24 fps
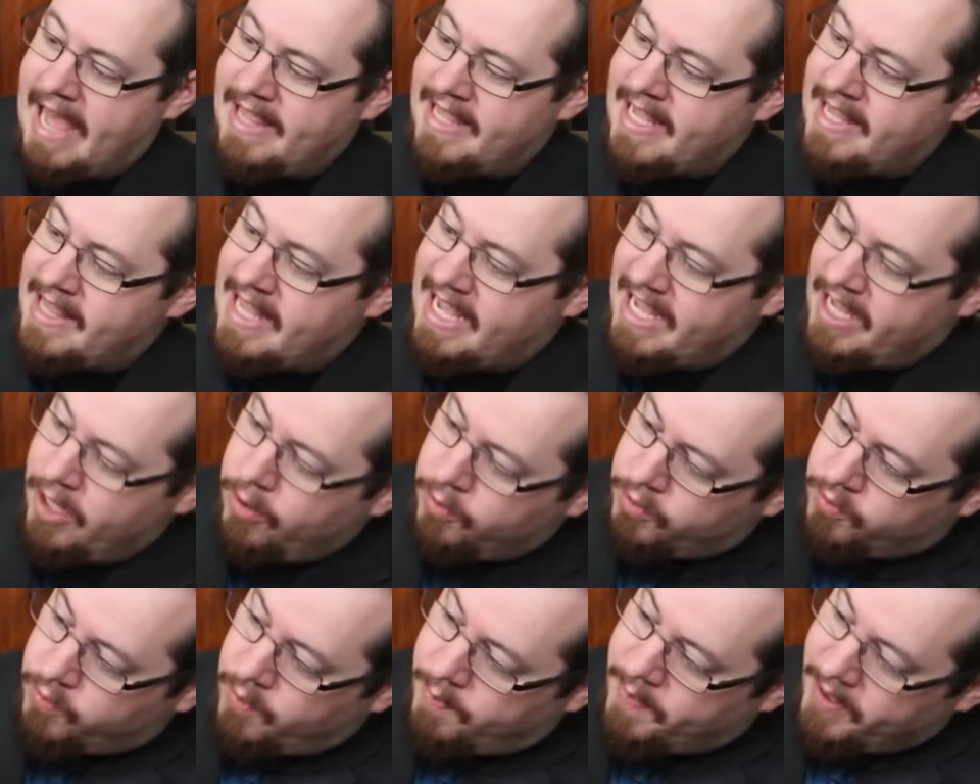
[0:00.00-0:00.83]
and then the
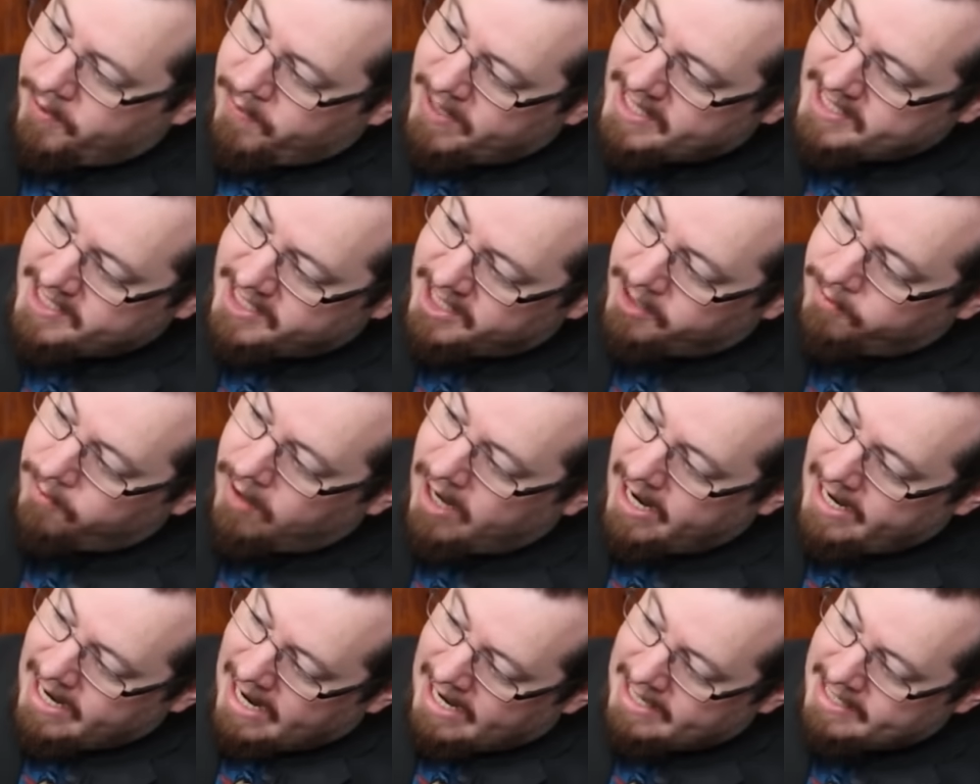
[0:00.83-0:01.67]
hilt would be resting
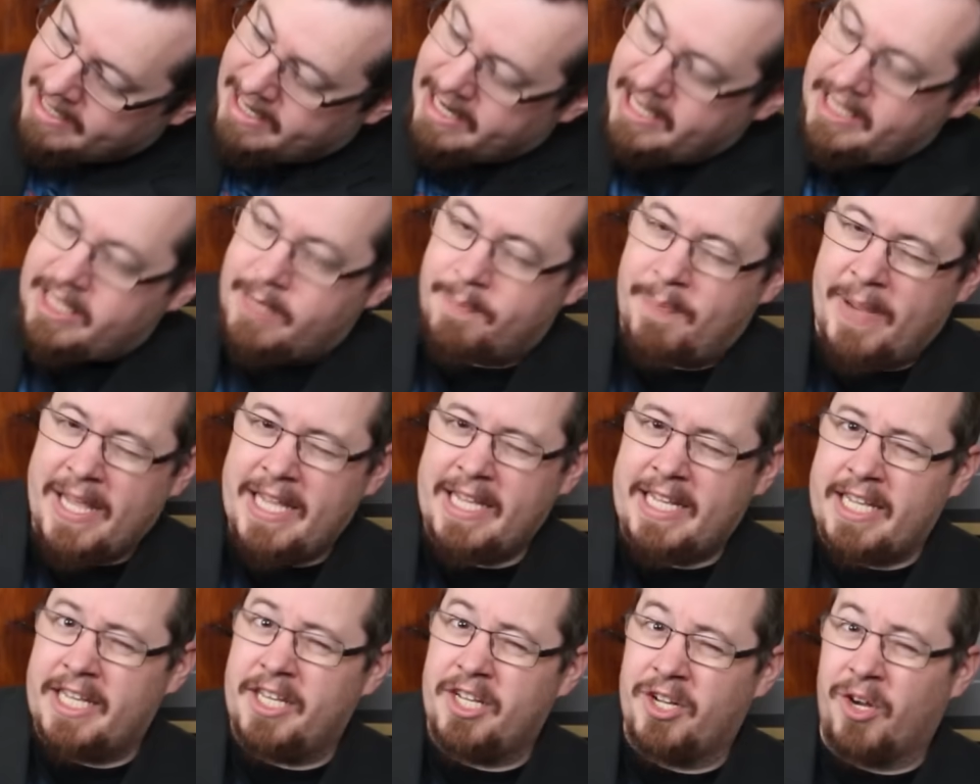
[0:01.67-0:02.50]
right underneath your
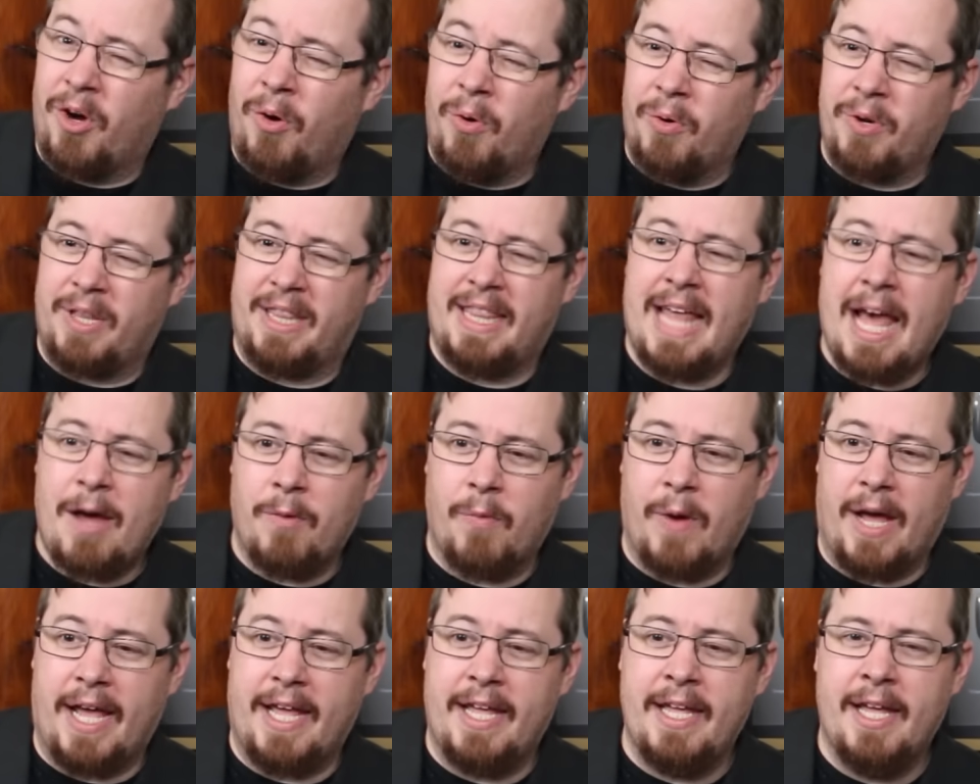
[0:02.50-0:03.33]
pinky, and you can hold it
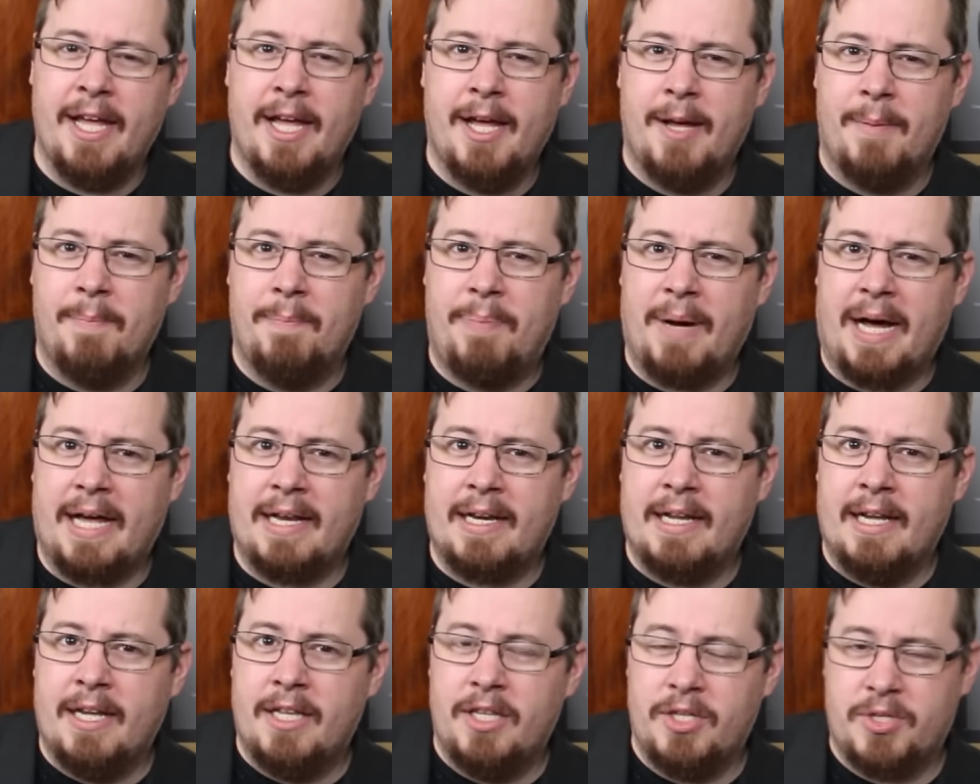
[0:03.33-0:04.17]
that way.
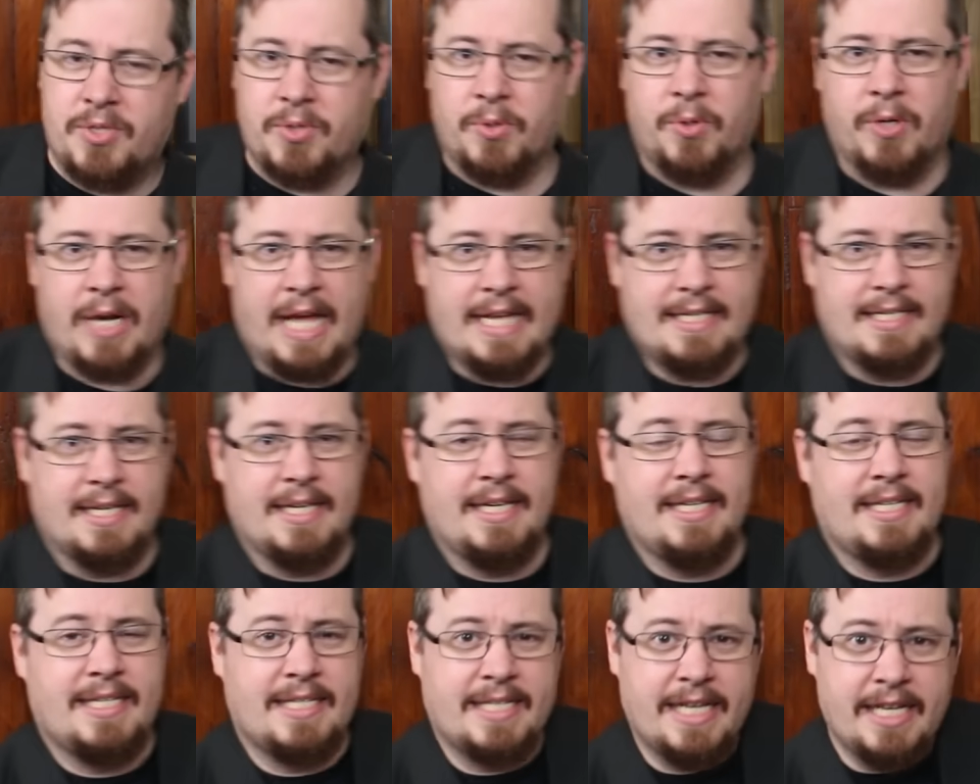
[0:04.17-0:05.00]
But the sword has a
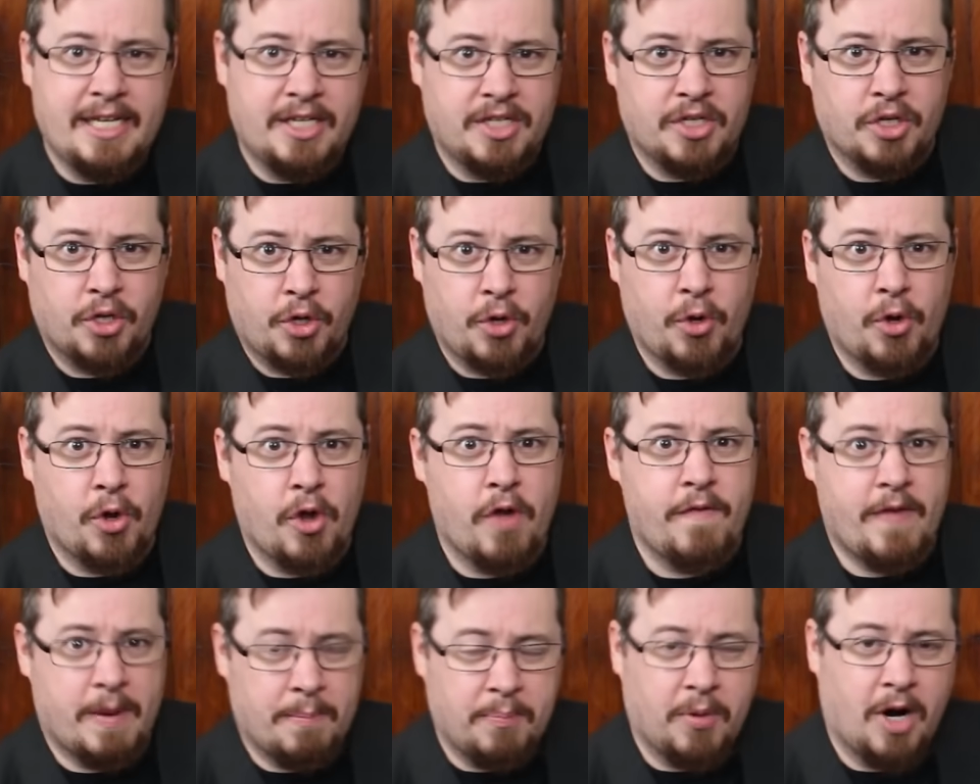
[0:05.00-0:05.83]
distinct
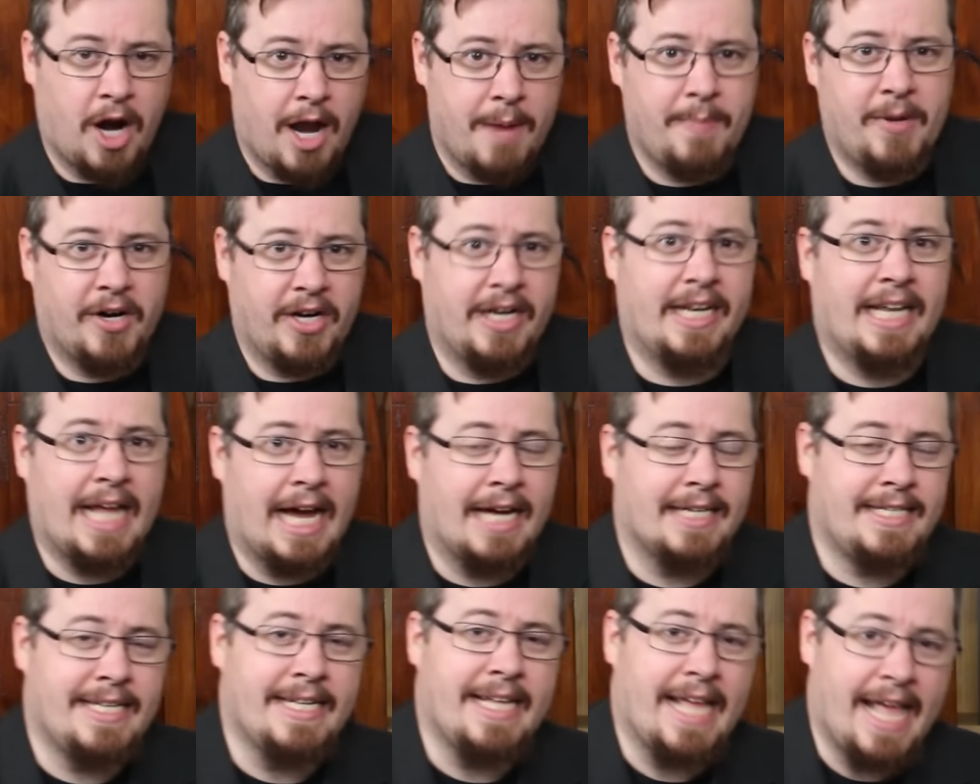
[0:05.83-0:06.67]
curve and primary
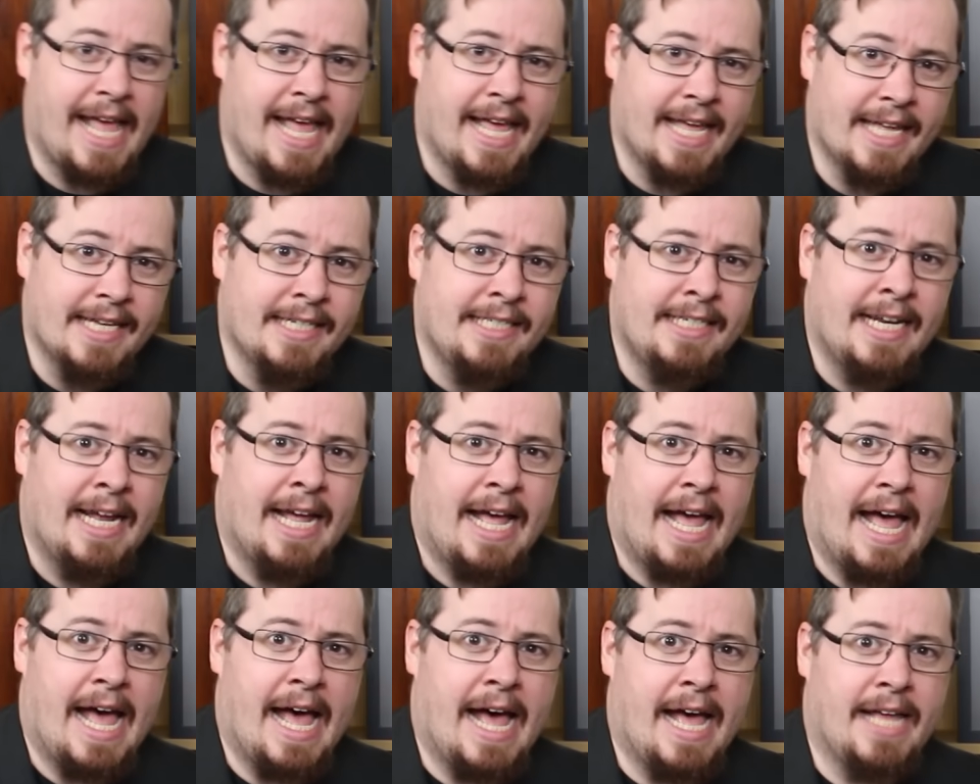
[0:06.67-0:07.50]
cutting edge,
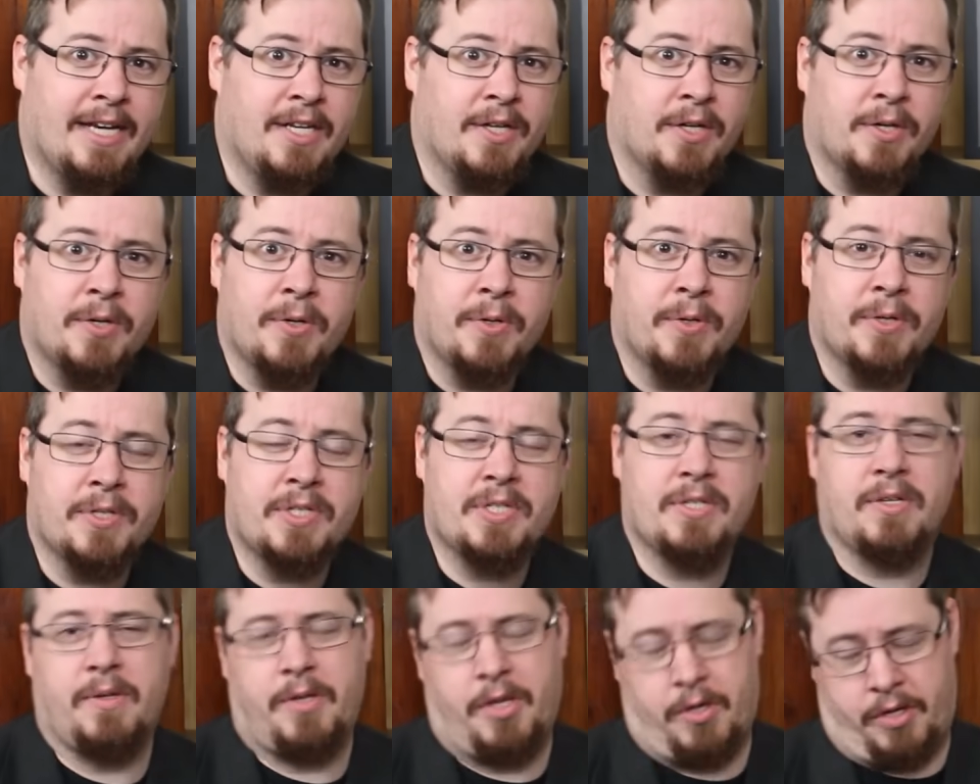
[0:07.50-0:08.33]
and of
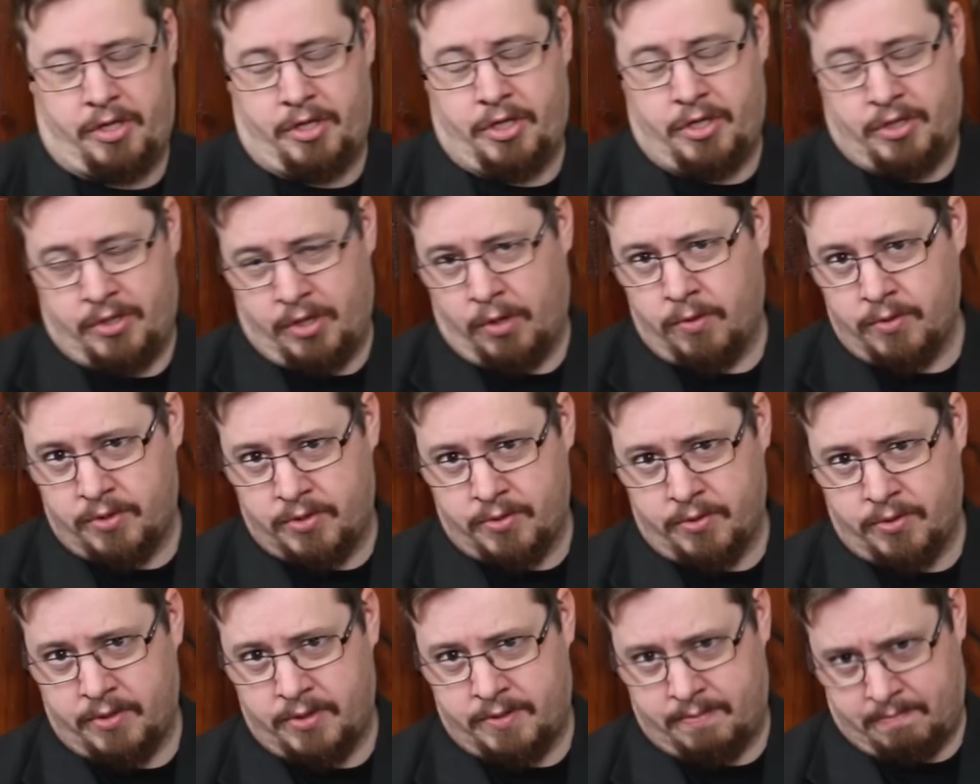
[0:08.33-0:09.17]
course, you know, you can hold
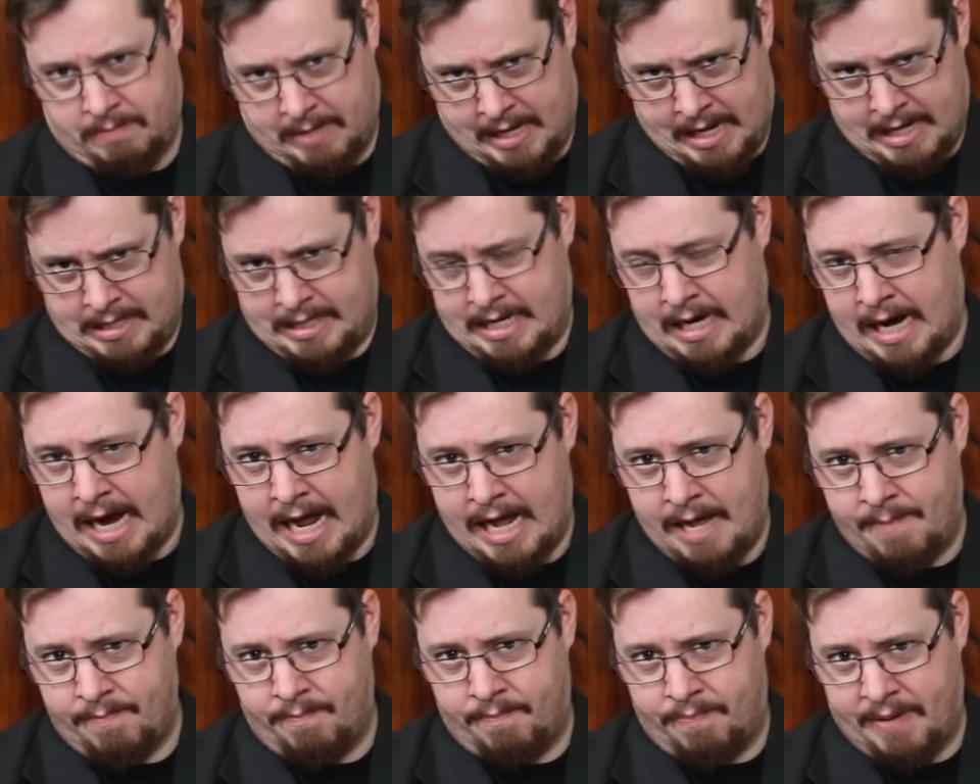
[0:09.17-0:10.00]
swords
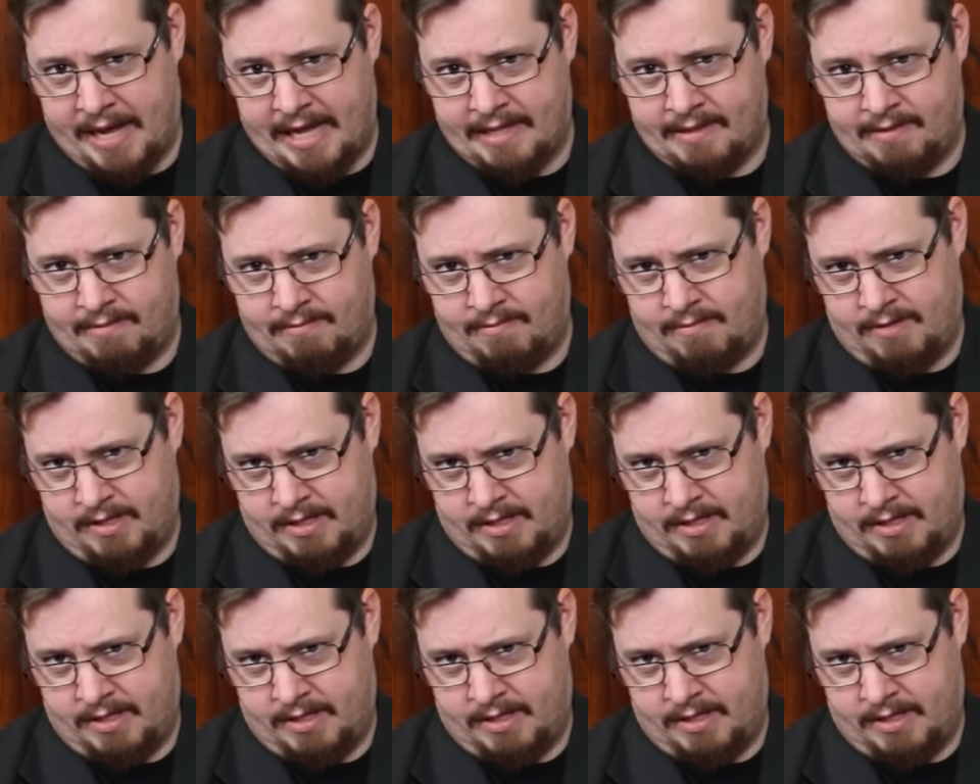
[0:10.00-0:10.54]
underarm, but